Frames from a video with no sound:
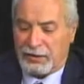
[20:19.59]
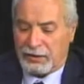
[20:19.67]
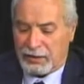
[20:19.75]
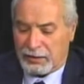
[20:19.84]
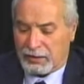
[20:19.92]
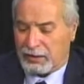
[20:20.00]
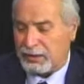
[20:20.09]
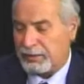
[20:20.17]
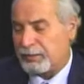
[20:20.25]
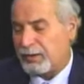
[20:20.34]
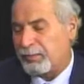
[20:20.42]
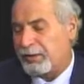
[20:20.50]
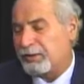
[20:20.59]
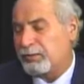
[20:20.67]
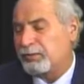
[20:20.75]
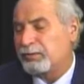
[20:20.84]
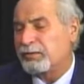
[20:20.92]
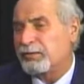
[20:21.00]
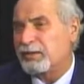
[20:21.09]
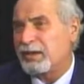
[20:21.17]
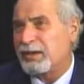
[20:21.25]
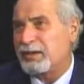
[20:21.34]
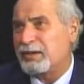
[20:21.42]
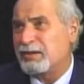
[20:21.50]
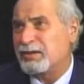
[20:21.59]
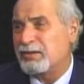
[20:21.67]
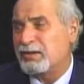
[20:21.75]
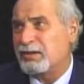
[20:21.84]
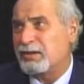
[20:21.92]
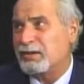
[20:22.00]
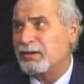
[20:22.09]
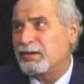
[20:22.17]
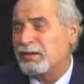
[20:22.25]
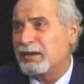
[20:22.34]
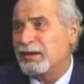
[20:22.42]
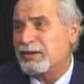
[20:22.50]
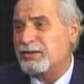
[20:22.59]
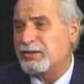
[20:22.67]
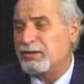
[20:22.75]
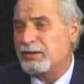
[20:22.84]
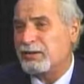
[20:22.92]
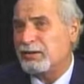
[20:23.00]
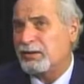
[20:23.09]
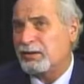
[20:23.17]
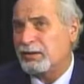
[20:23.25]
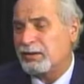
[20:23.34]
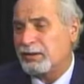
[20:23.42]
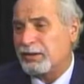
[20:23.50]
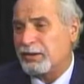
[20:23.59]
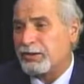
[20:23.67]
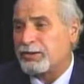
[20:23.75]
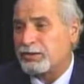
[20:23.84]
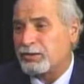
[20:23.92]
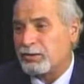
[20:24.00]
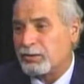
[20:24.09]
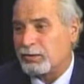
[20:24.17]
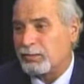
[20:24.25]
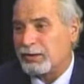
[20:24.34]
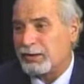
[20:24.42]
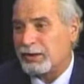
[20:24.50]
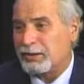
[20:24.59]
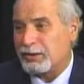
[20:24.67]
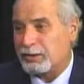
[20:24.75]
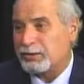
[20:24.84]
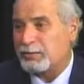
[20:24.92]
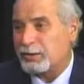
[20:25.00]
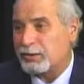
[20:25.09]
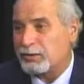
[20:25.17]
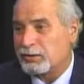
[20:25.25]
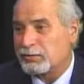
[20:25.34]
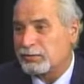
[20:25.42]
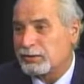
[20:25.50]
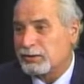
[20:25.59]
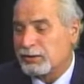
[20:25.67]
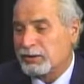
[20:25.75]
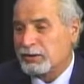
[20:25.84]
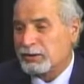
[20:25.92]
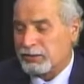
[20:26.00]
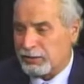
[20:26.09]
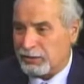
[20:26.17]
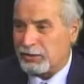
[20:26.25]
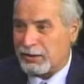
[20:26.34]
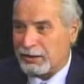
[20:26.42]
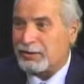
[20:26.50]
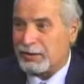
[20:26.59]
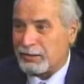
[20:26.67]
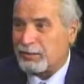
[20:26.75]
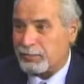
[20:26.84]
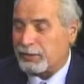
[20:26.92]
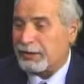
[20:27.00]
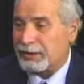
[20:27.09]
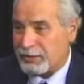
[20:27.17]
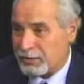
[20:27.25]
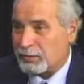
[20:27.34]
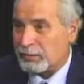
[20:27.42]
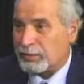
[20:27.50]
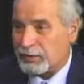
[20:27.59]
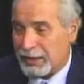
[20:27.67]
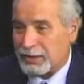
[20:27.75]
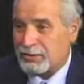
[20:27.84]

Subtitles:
that that is the initial goal, but not the ultimate goal. Mm-hmm. You got to get them clean and sober. Yes.